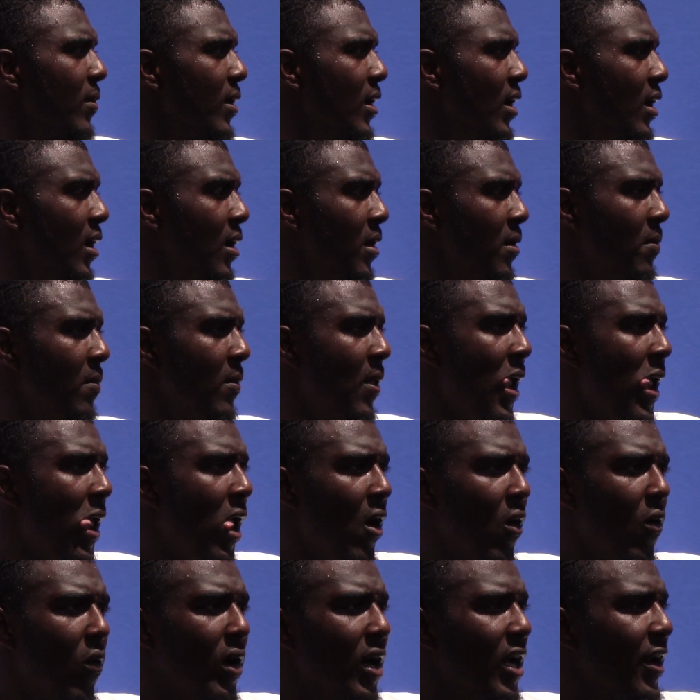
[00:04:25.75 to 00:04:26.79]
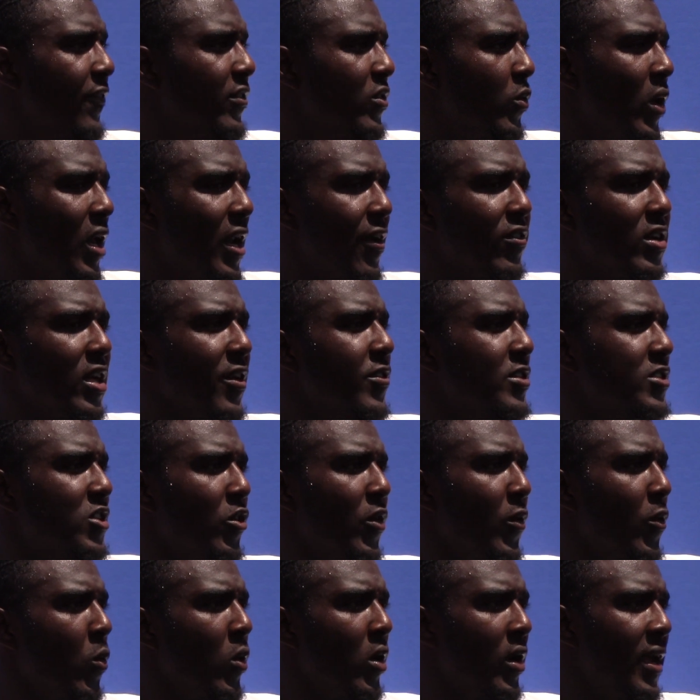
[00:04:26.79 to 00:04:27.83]
Um, whatever whatever demons
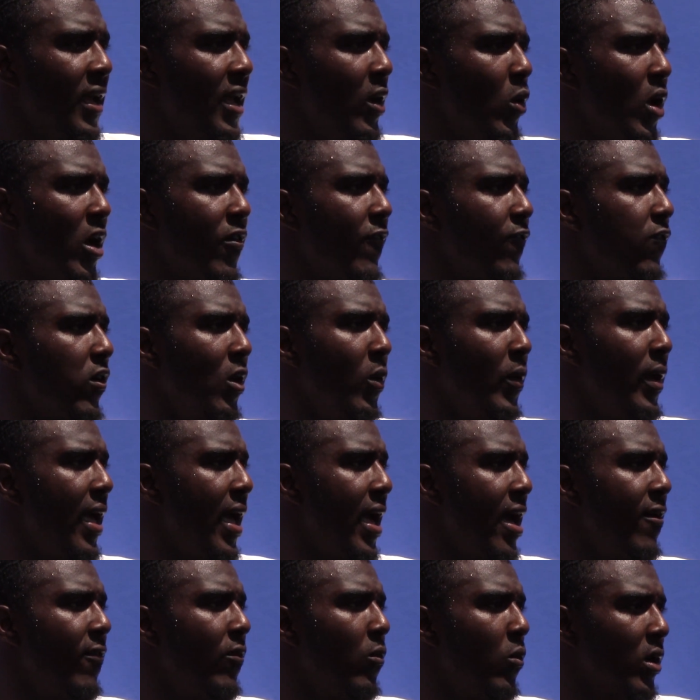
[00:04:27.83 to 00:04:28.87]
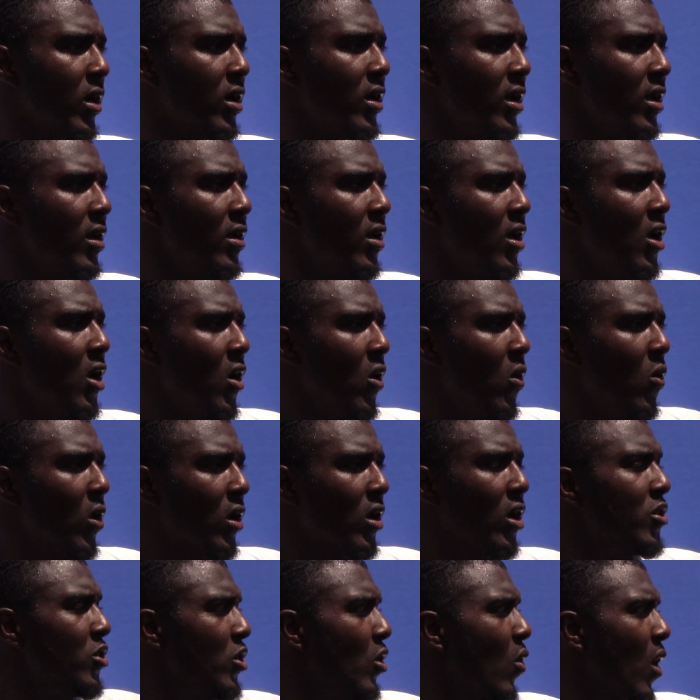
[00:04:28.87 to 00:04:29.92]
are, we're in, whatever front we have, we're gonna we're
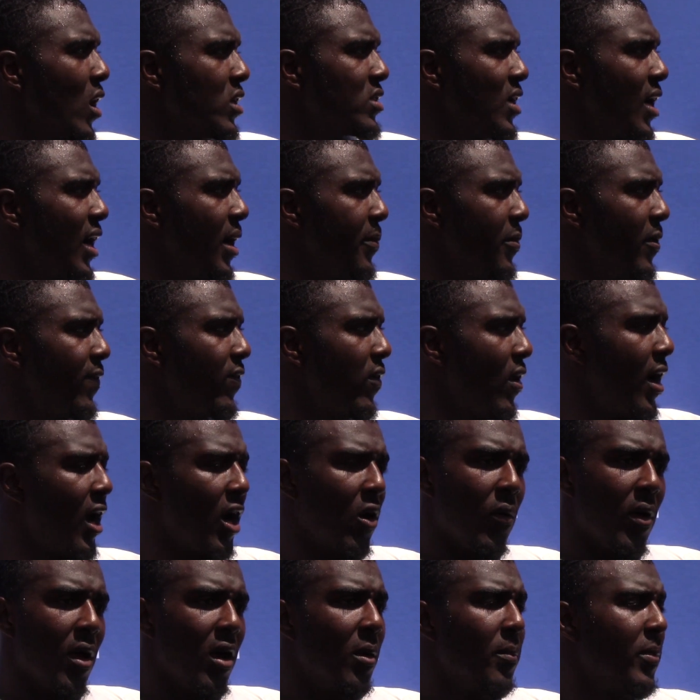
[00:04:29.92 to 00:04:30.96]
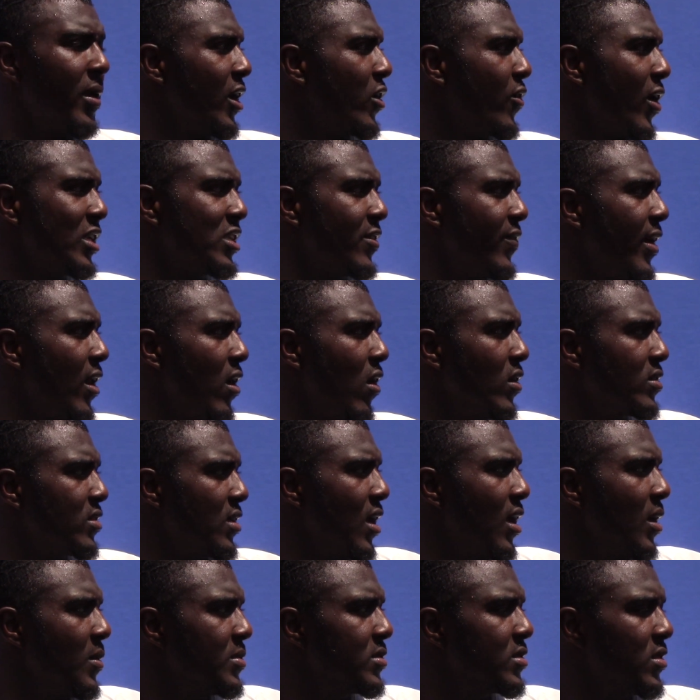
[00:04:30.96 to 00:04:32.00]
gonna do our job and fly around and be aggressive at all
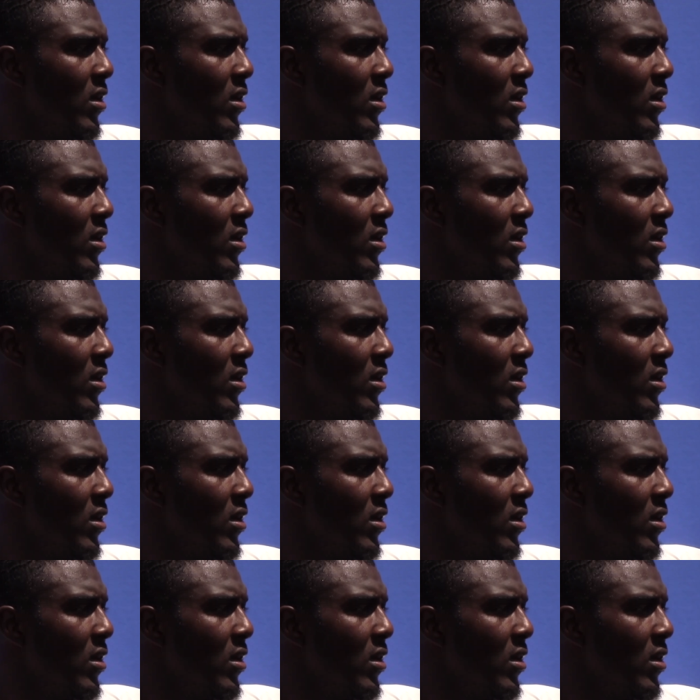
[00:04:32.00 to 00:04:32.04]
times.